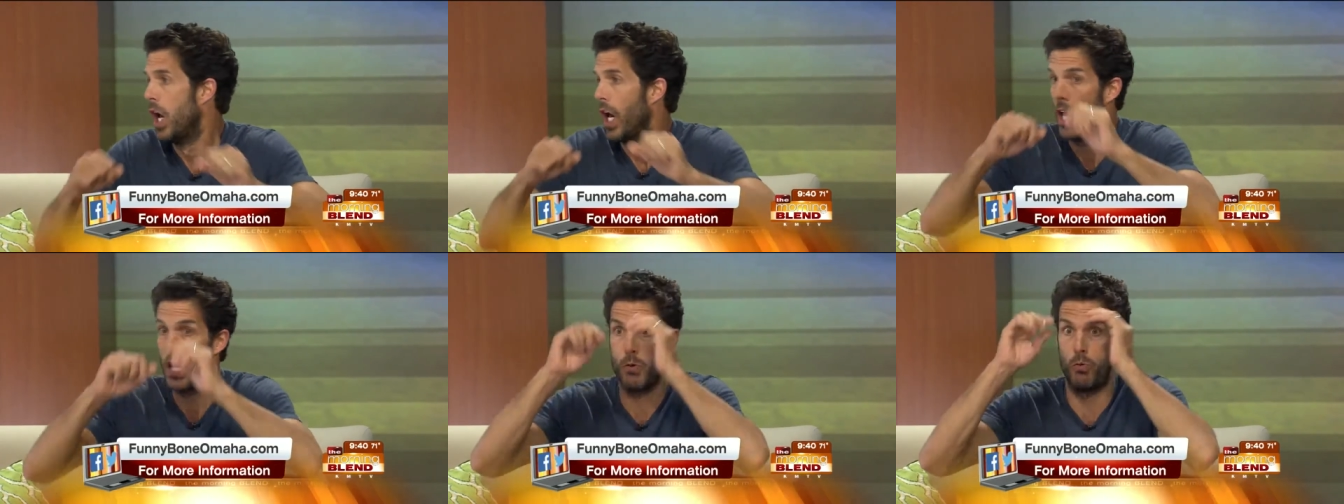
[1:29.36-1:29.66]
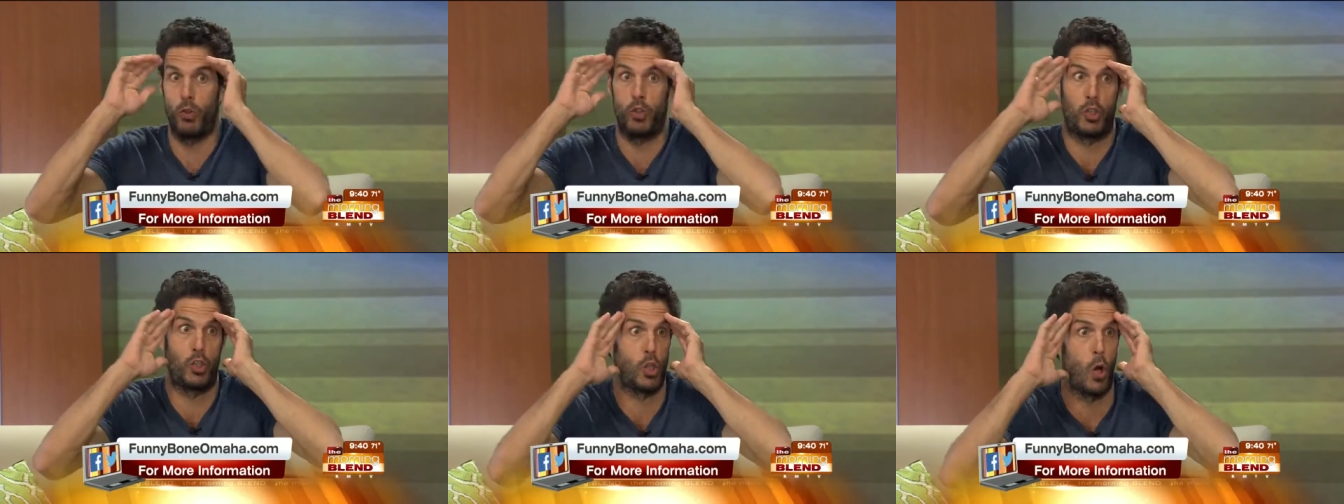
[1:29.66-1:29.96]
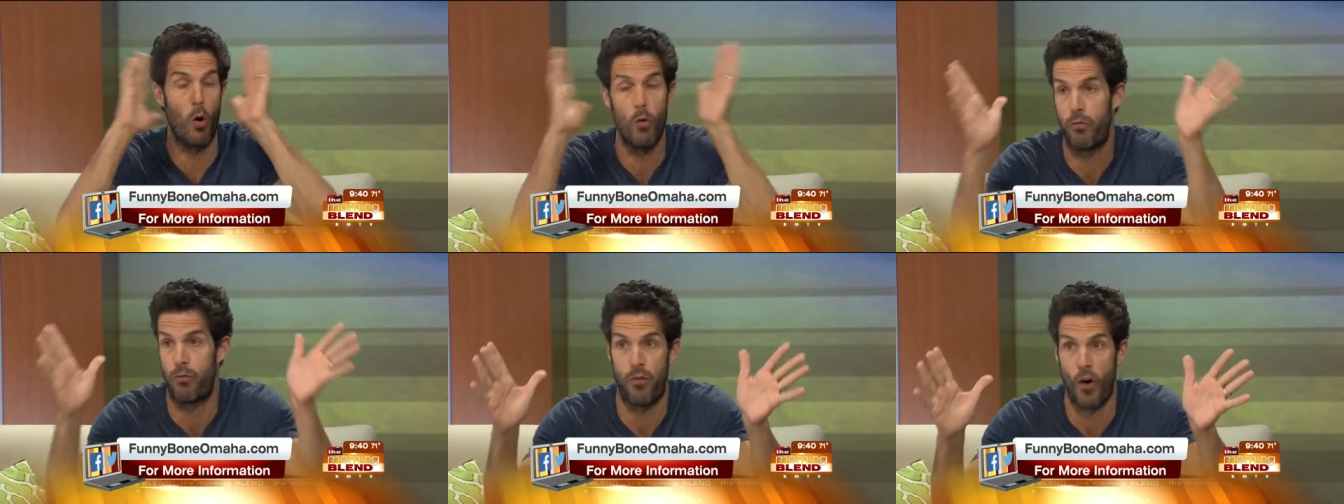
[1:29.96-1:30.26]
He was
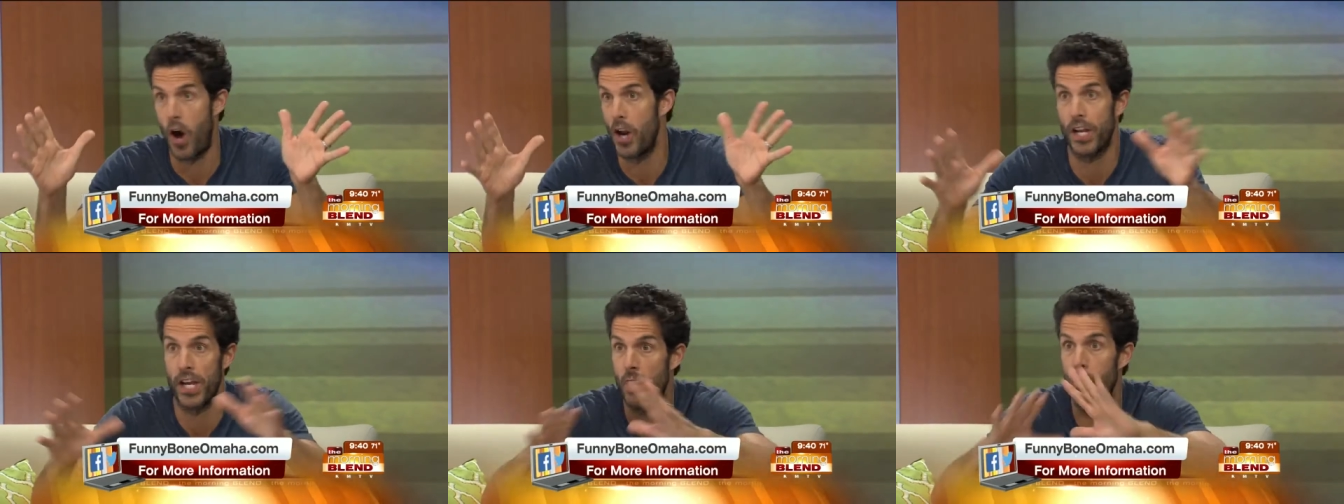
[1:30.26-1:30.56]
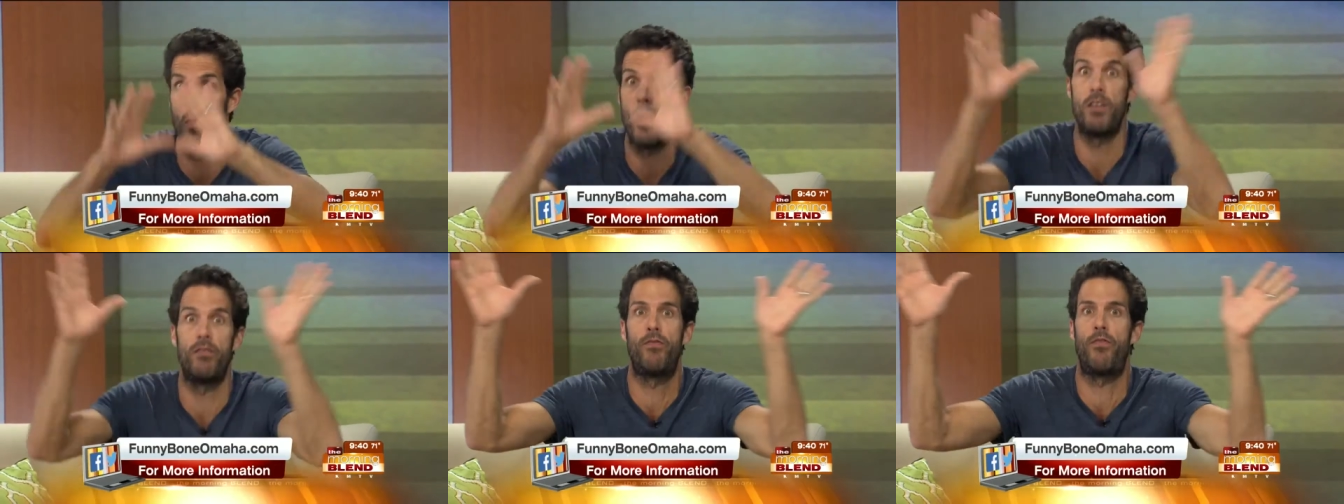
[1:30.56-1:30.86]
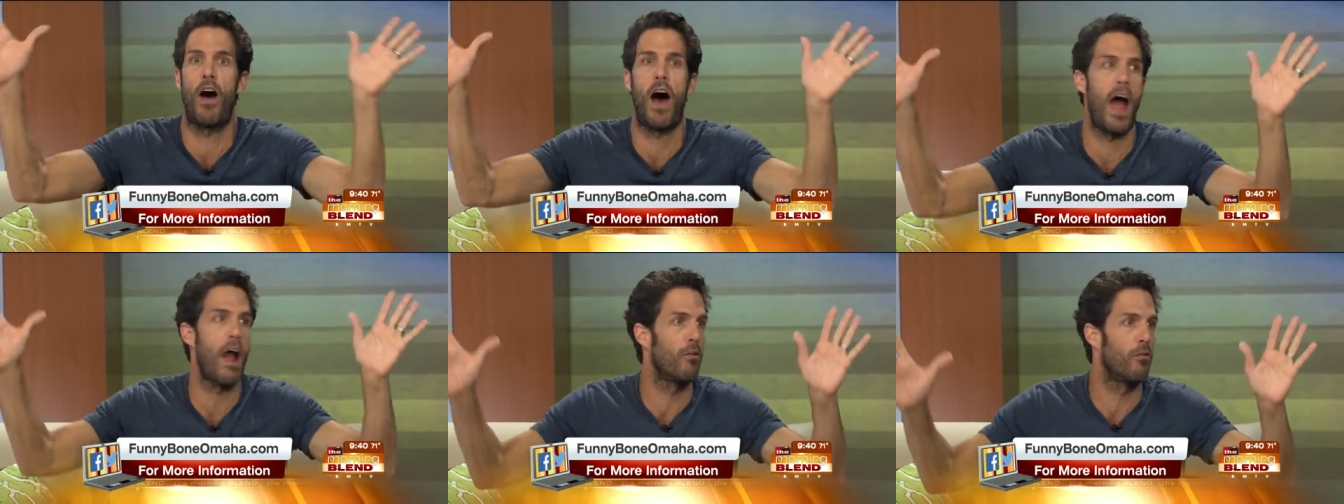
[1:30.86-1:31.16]
so funny, it went
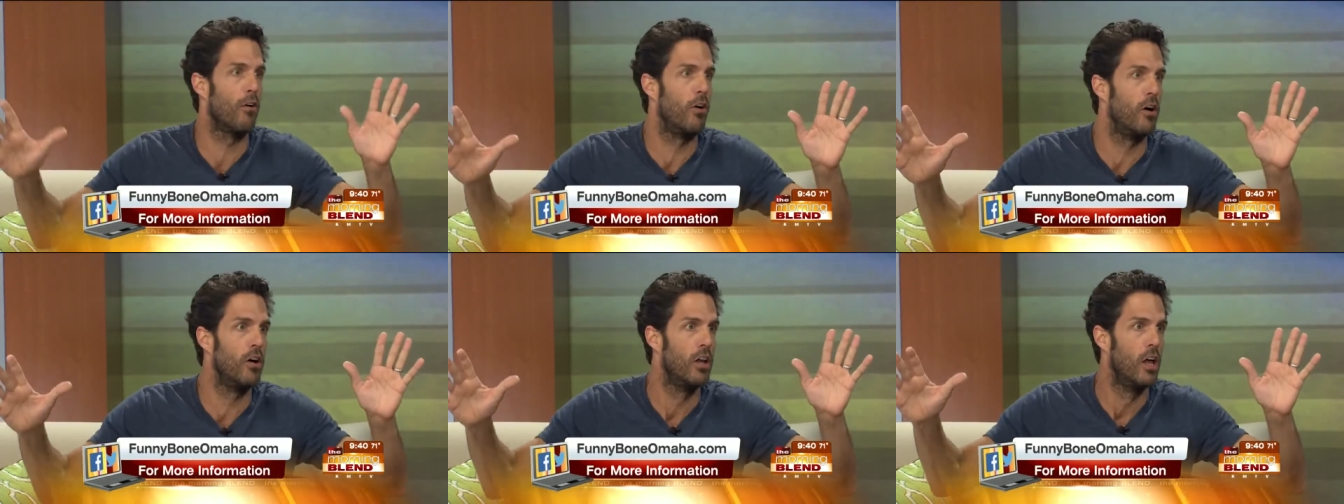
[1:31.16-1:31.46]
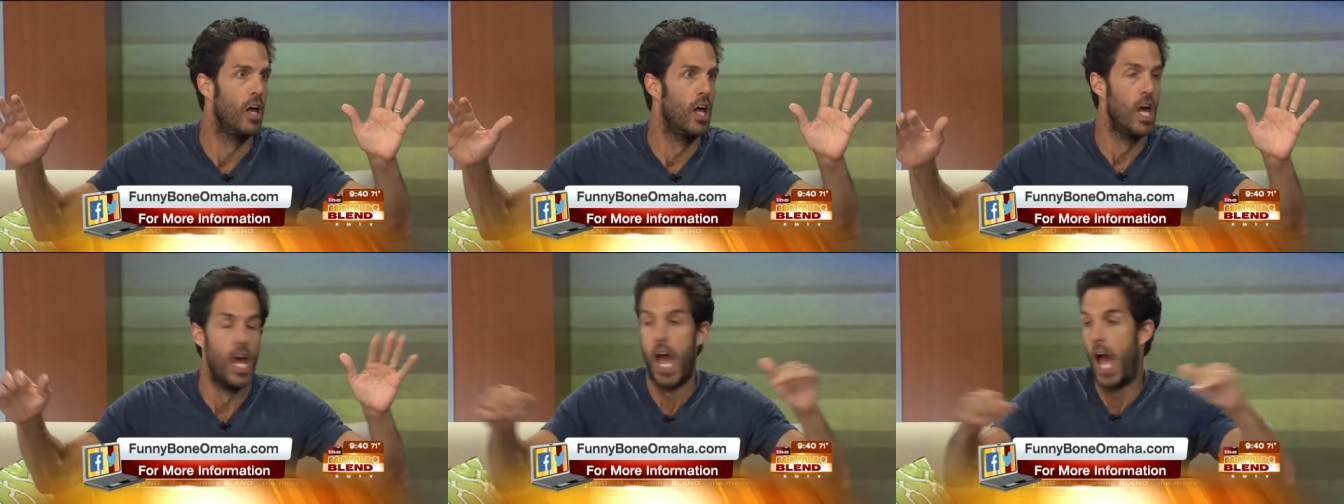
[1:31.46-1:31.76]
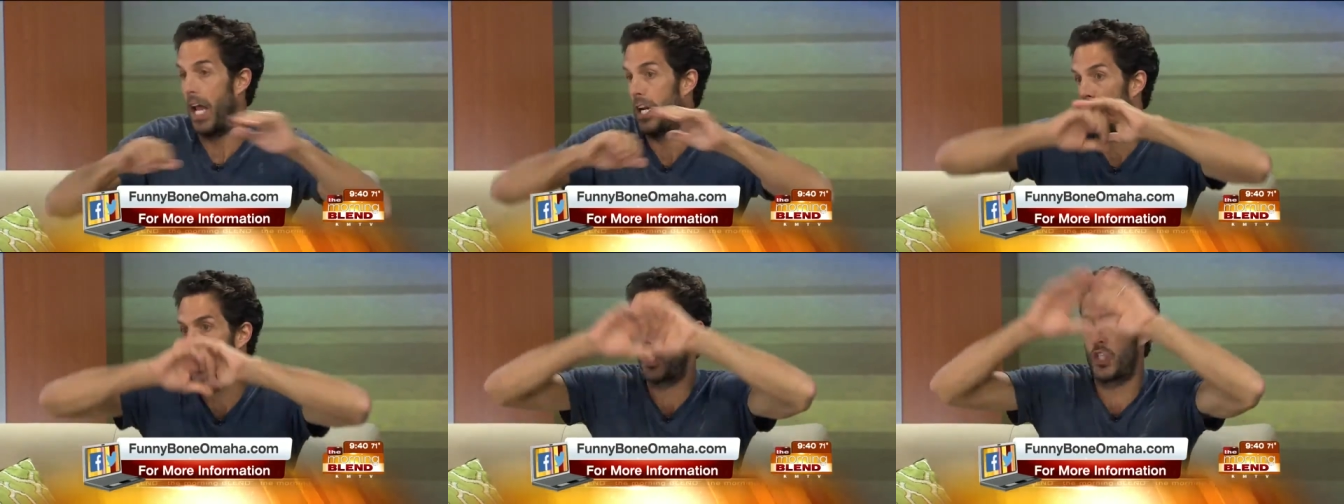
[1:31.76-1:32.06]
viral,
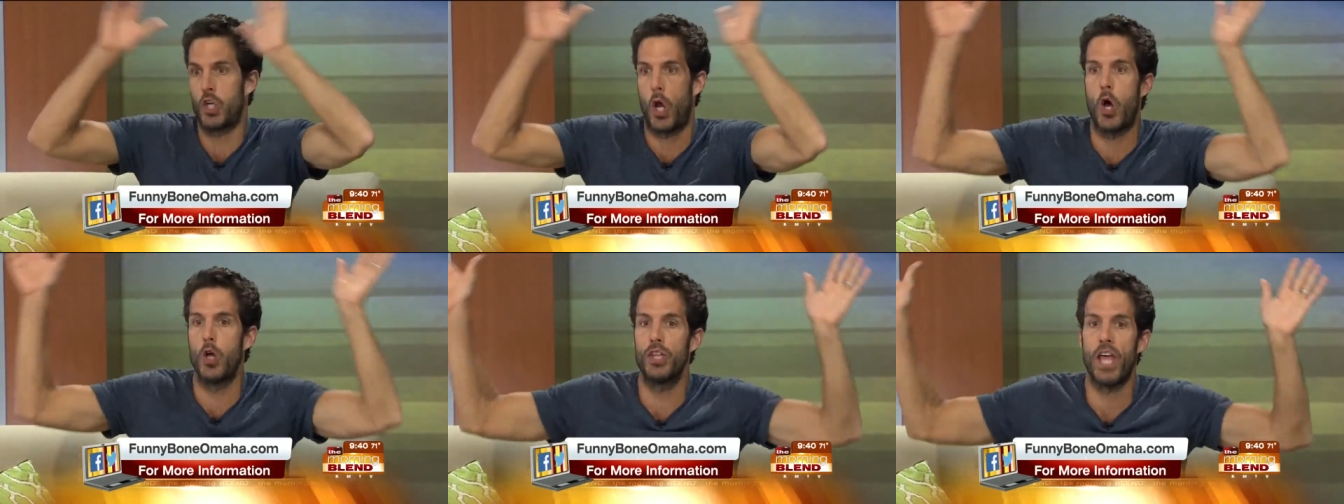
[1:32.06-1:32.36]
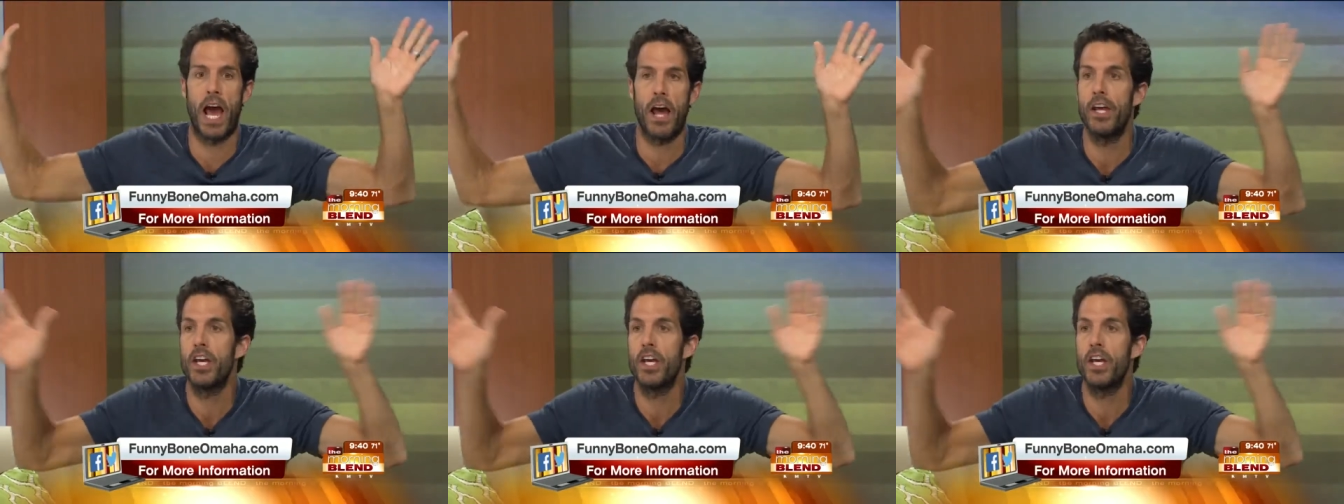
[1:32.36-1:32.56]
and he sold out.